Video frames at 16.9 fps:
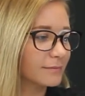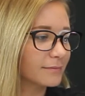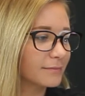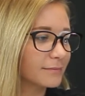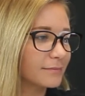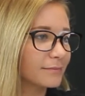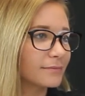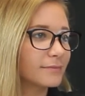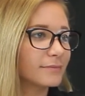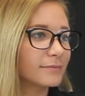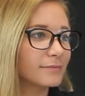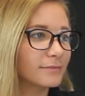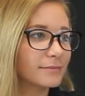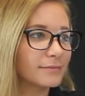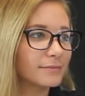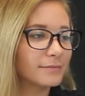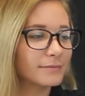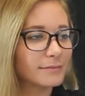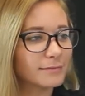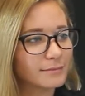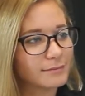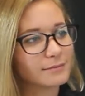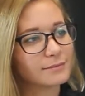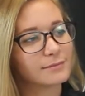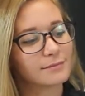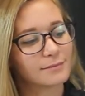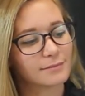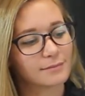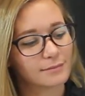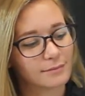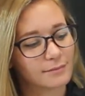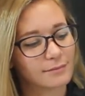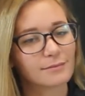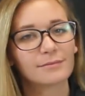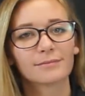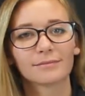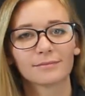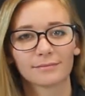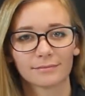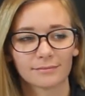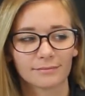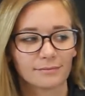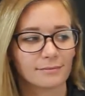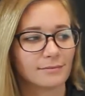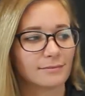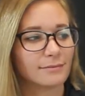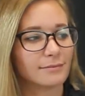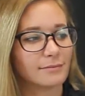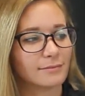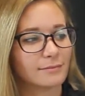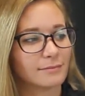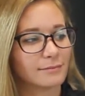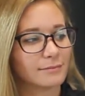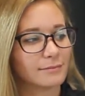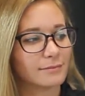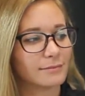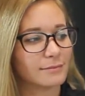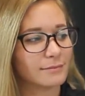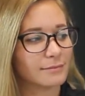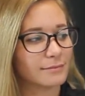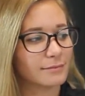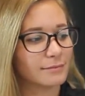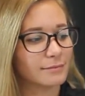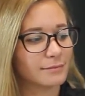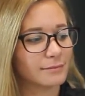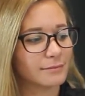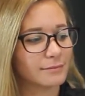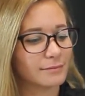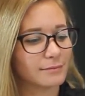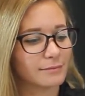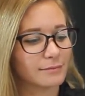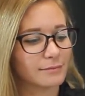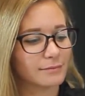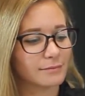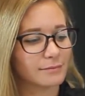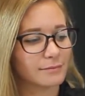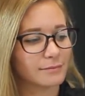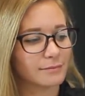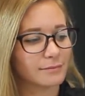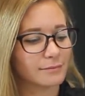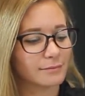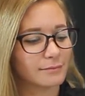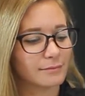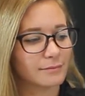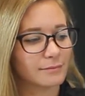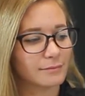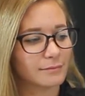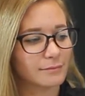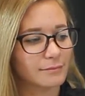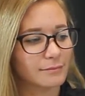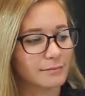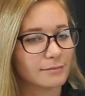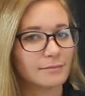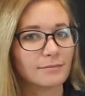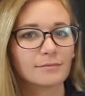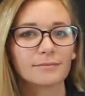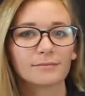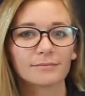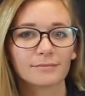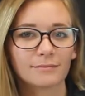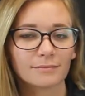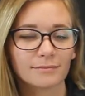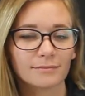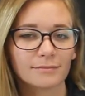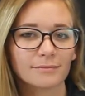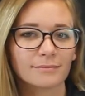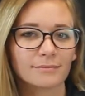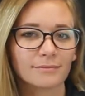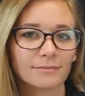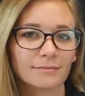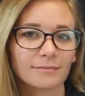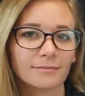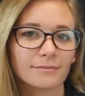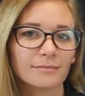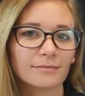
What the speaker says: [no speech]